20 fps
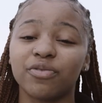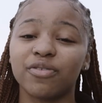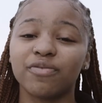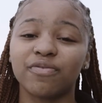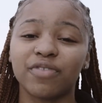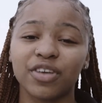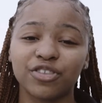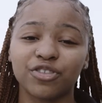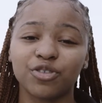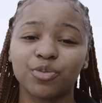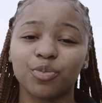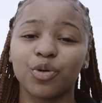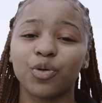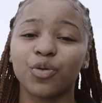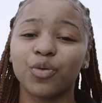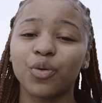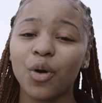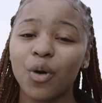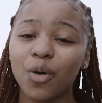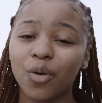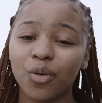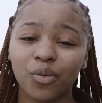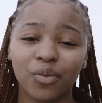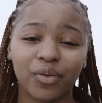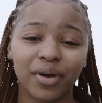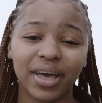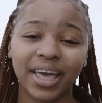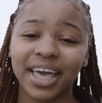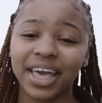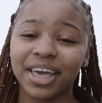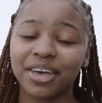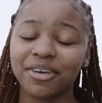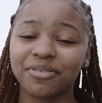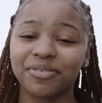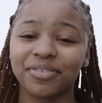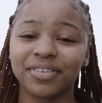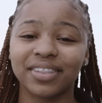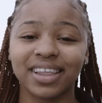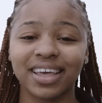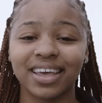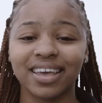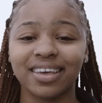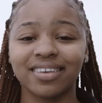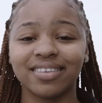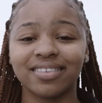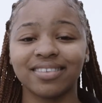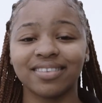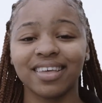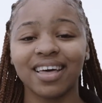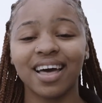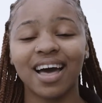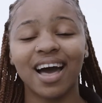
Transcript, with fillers: invisible wavelengths.